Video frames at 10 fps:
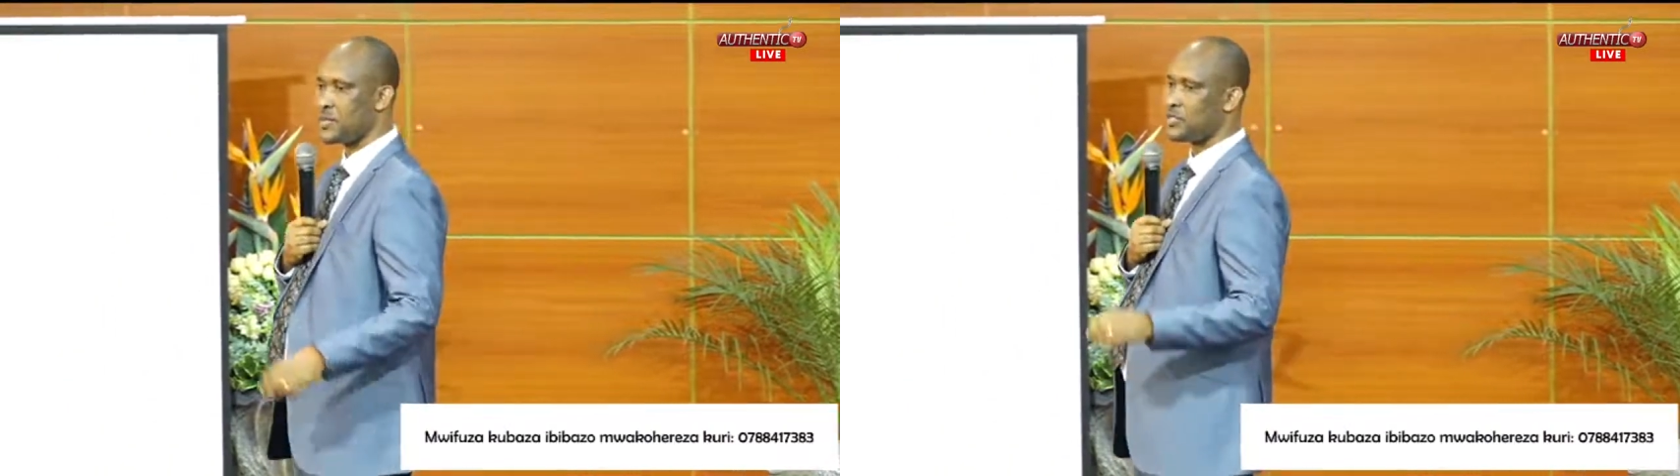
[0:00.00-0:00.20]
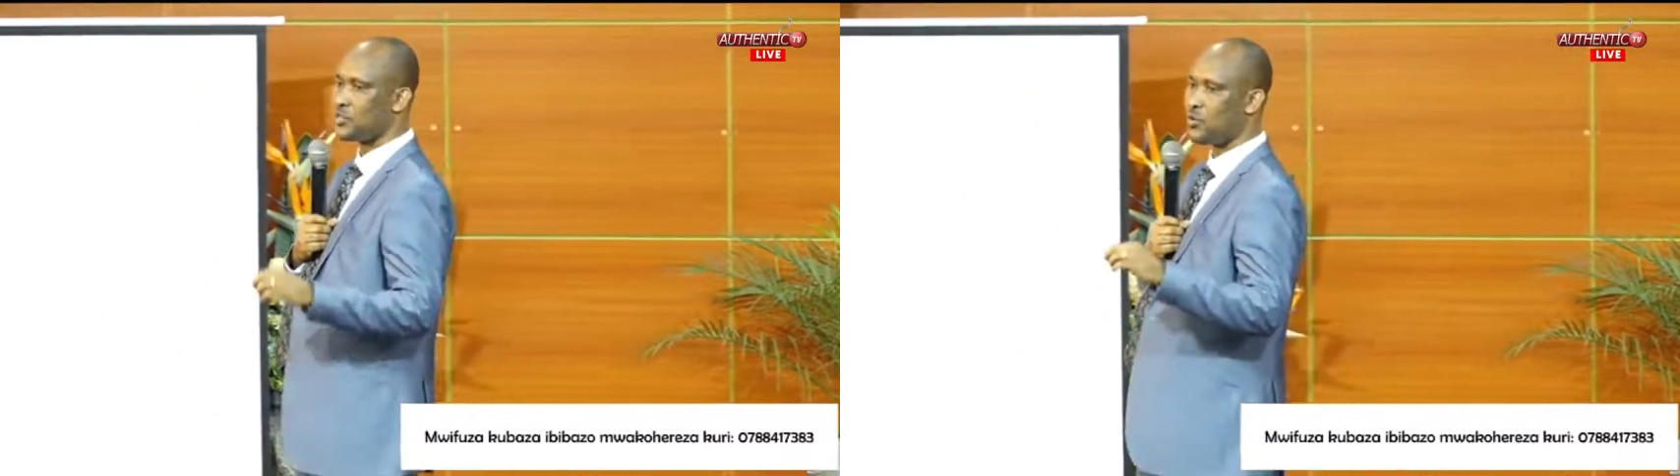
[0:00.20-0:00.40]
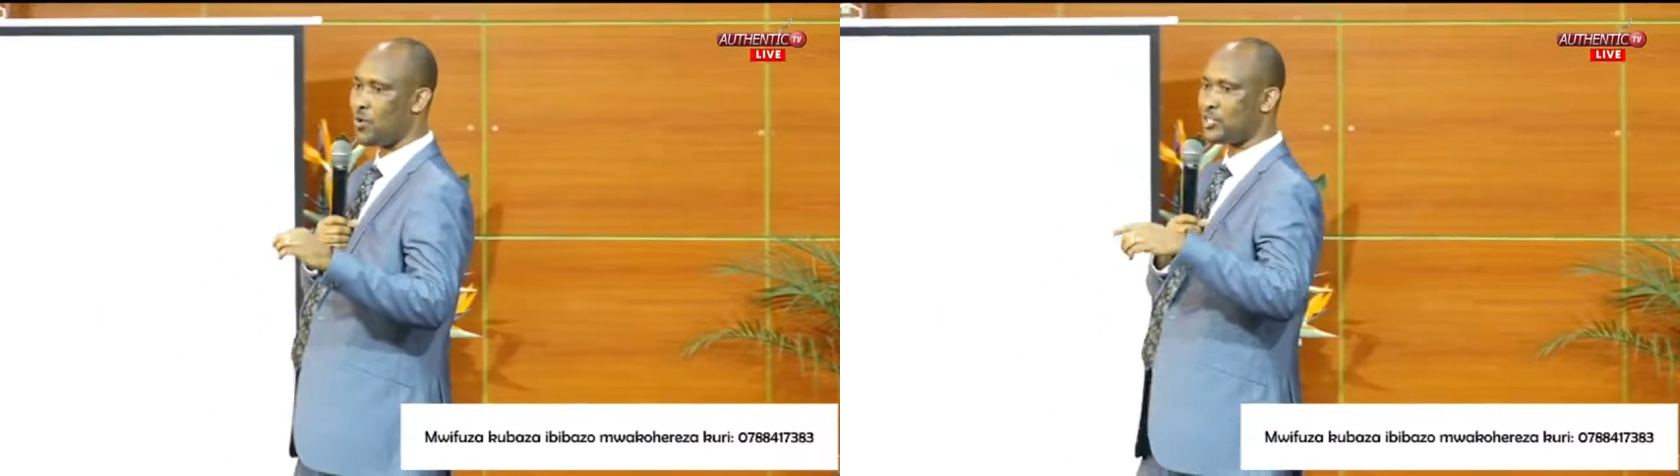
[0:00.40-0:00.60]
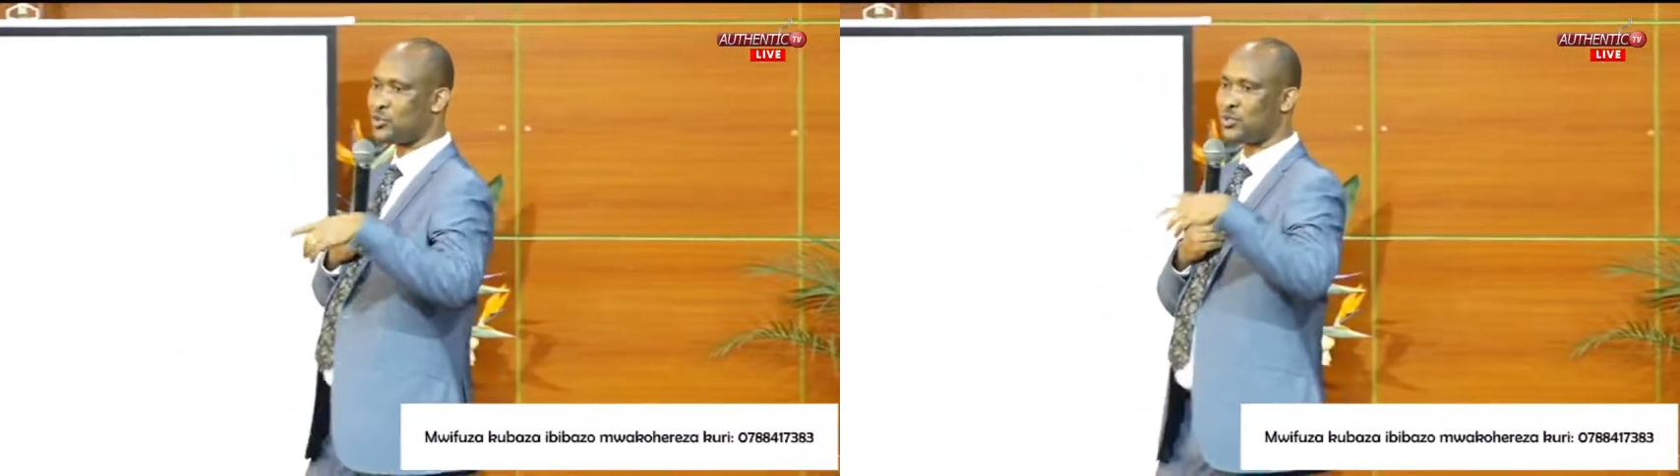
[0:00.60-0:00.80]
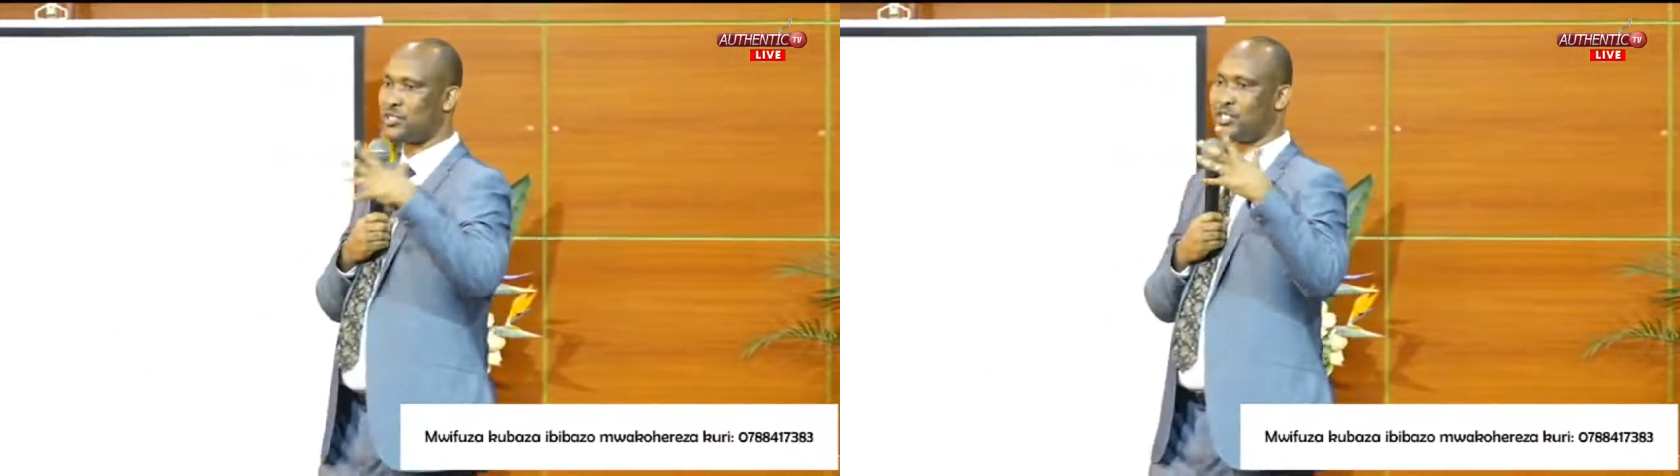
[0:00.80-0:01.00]
So
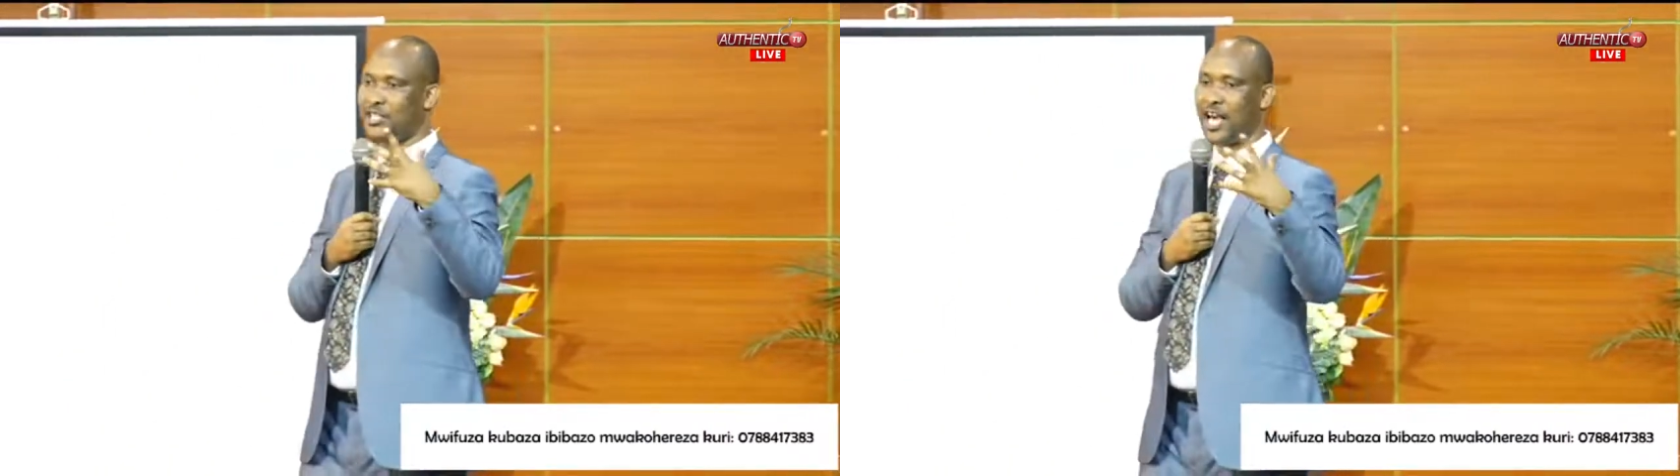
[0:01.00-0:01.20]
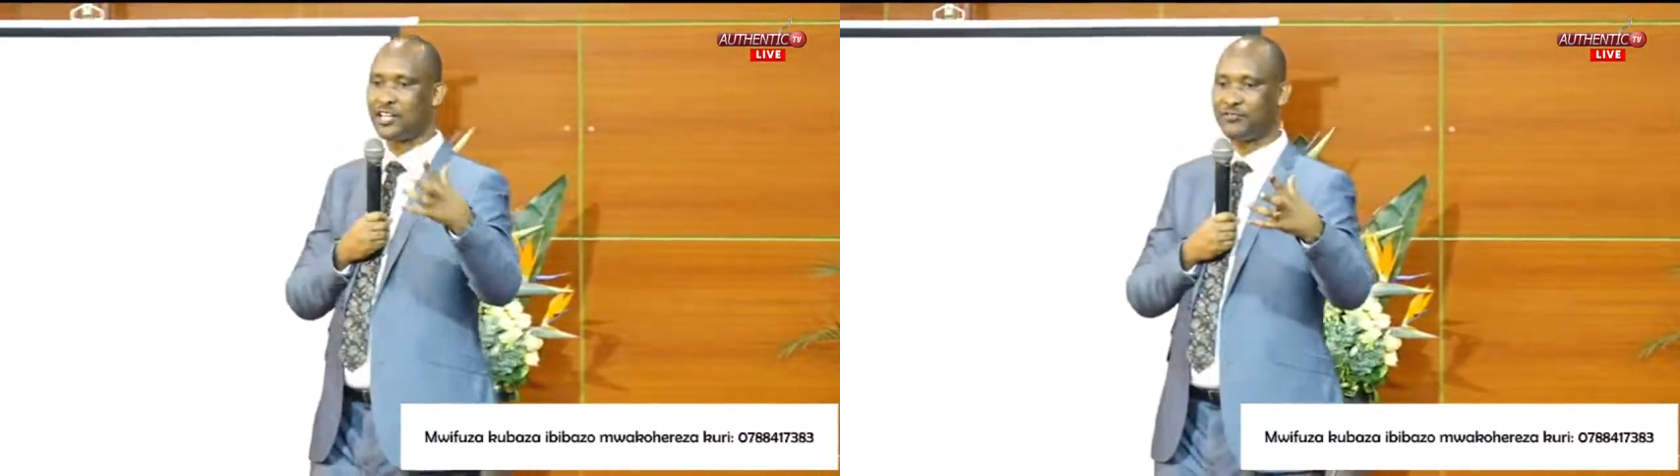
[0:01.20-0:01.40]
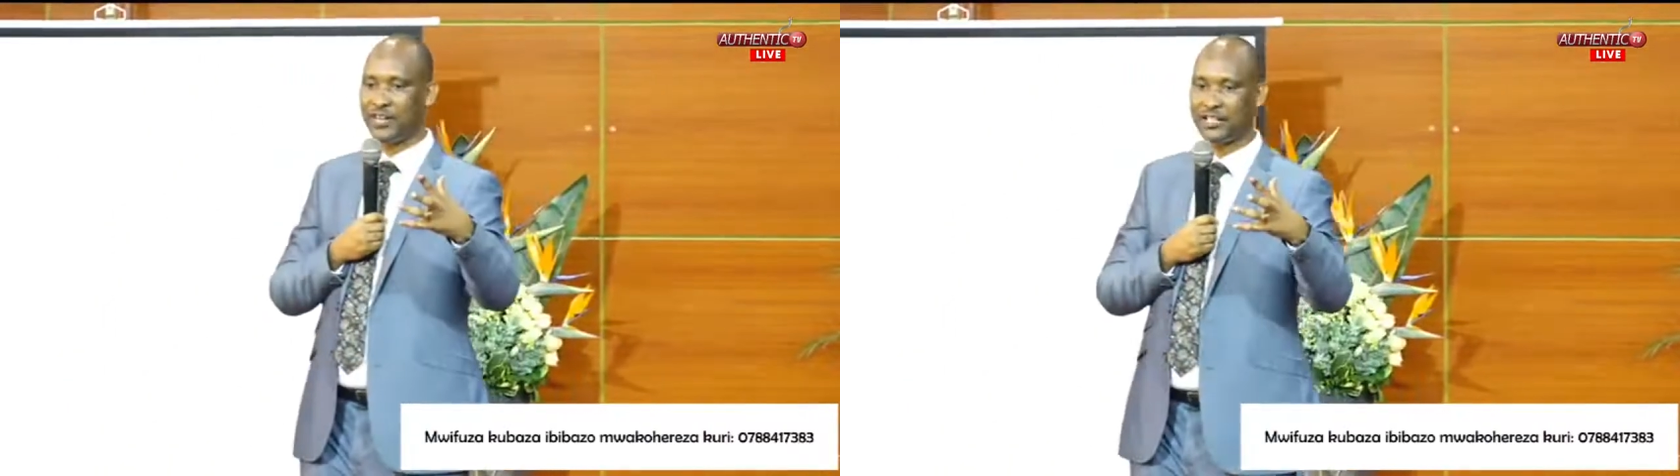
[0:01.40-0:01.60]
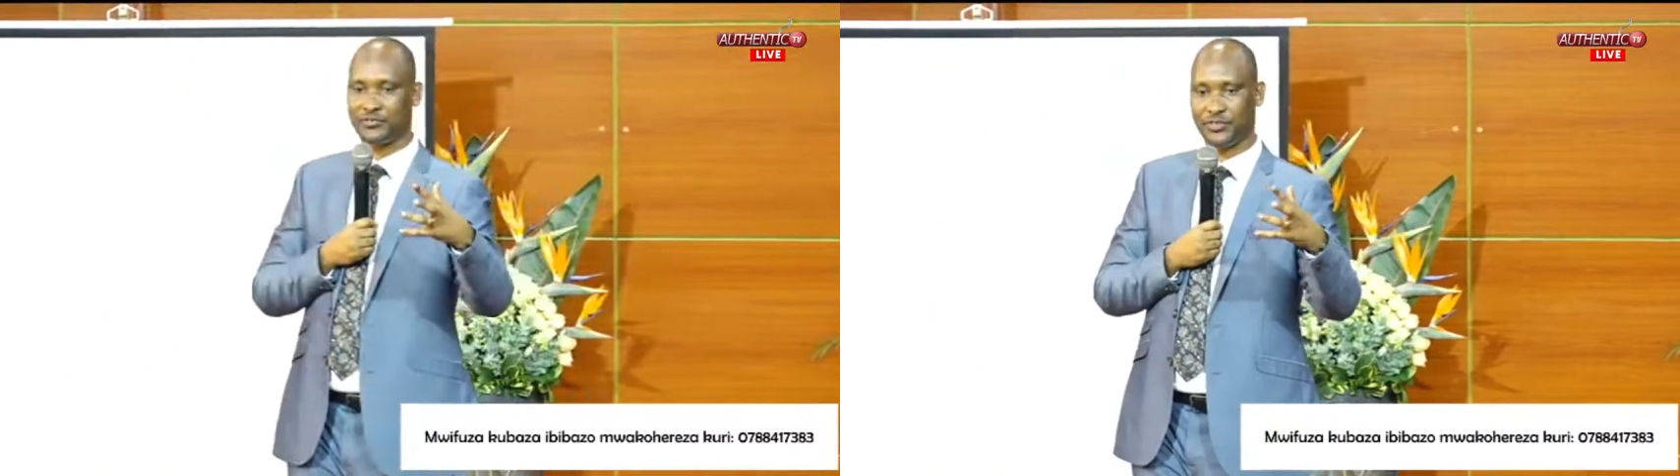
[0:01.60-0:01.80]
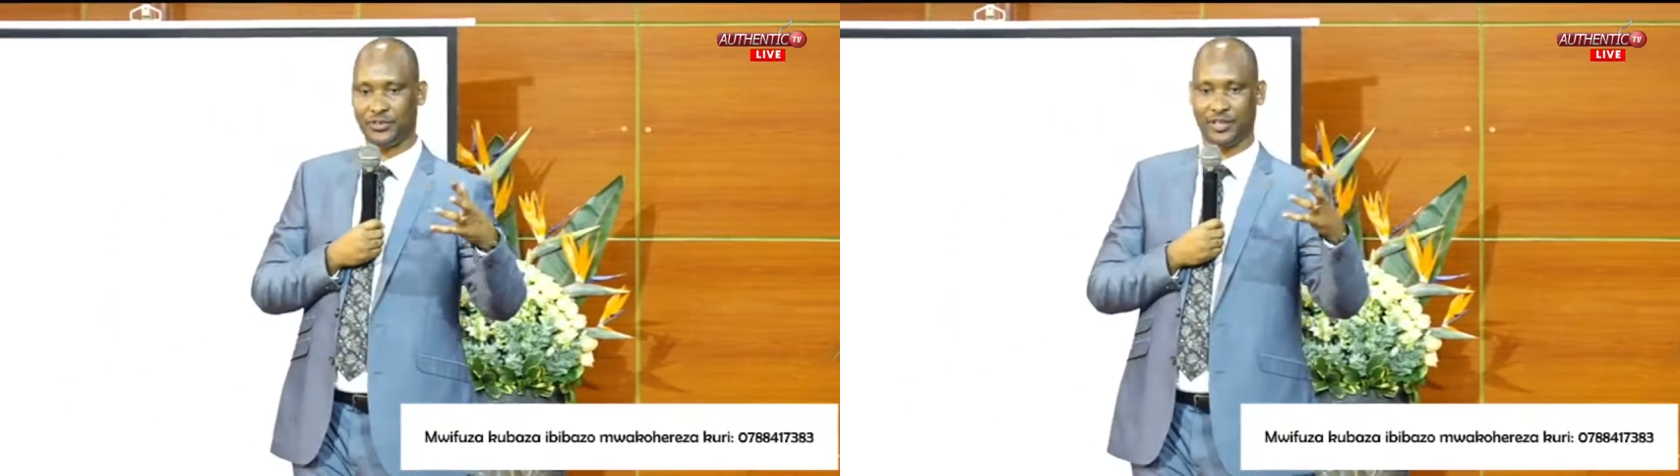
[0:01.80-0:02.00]
once you see the advert
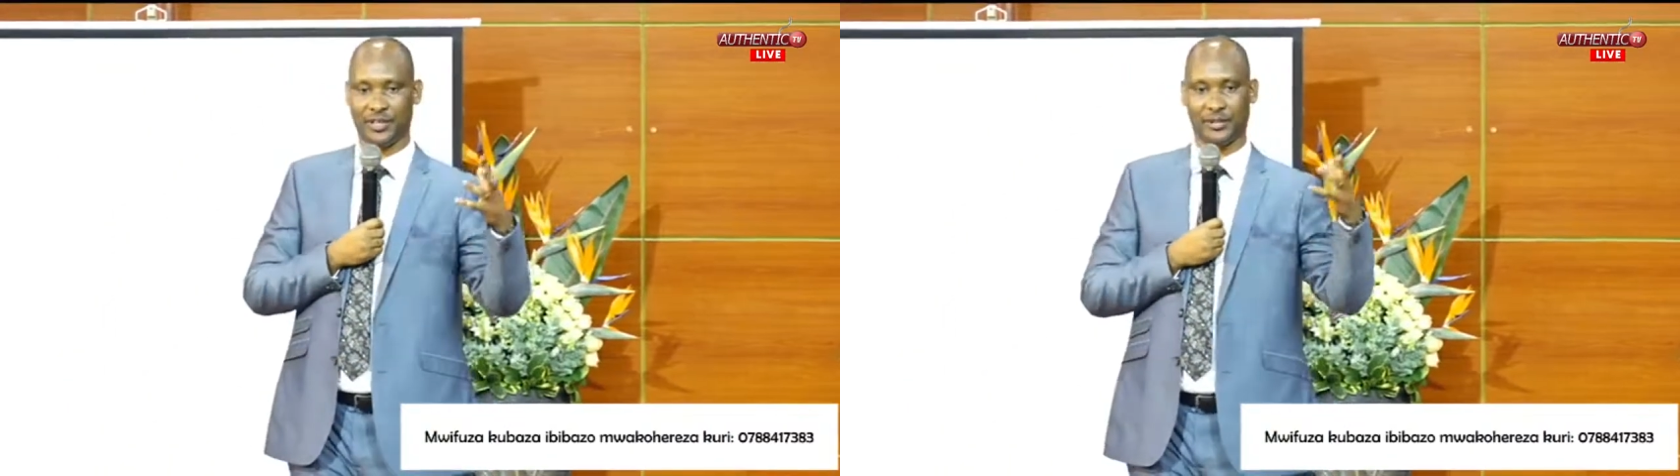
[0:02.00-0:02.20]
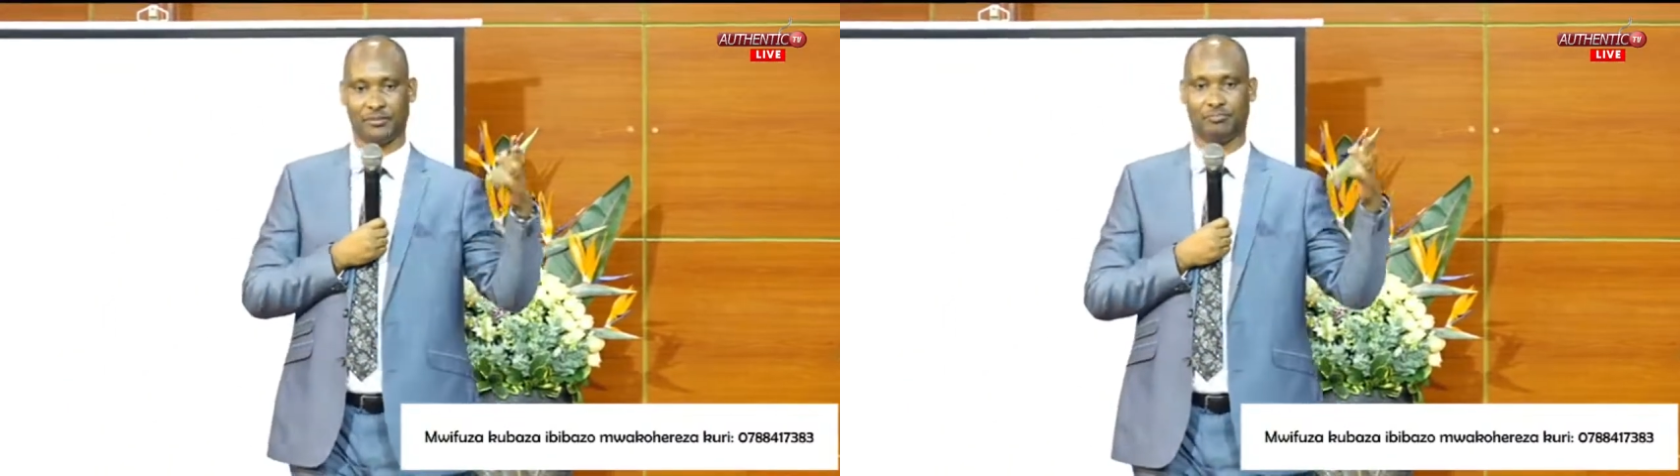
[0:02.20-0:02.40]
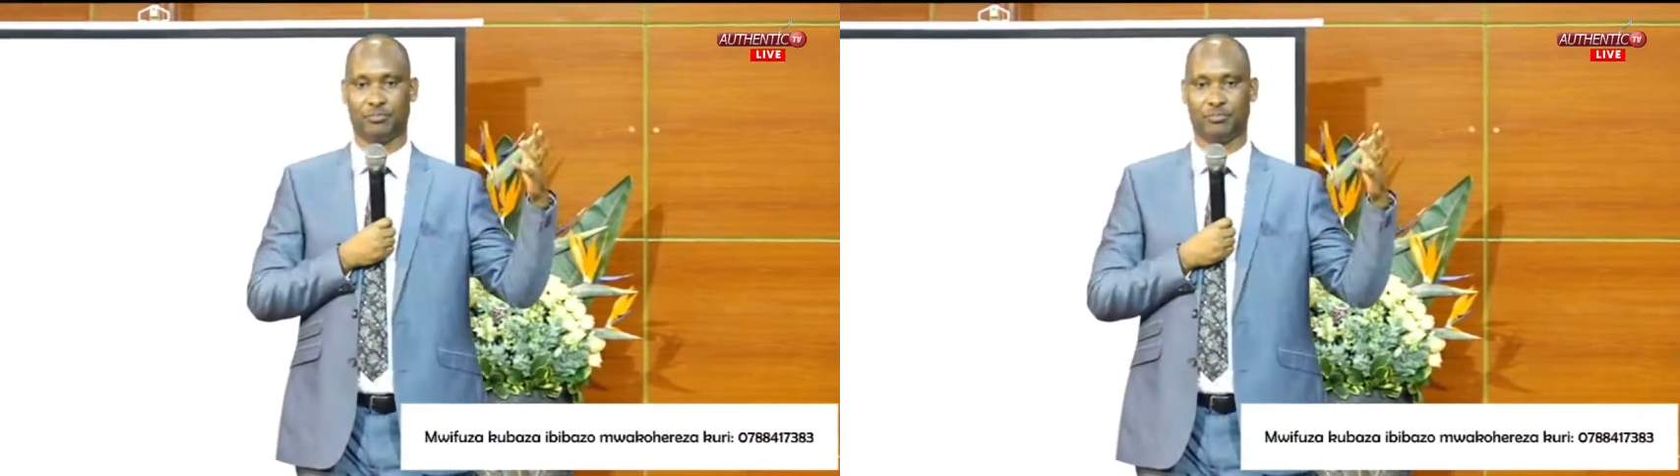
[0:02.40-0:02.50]
for the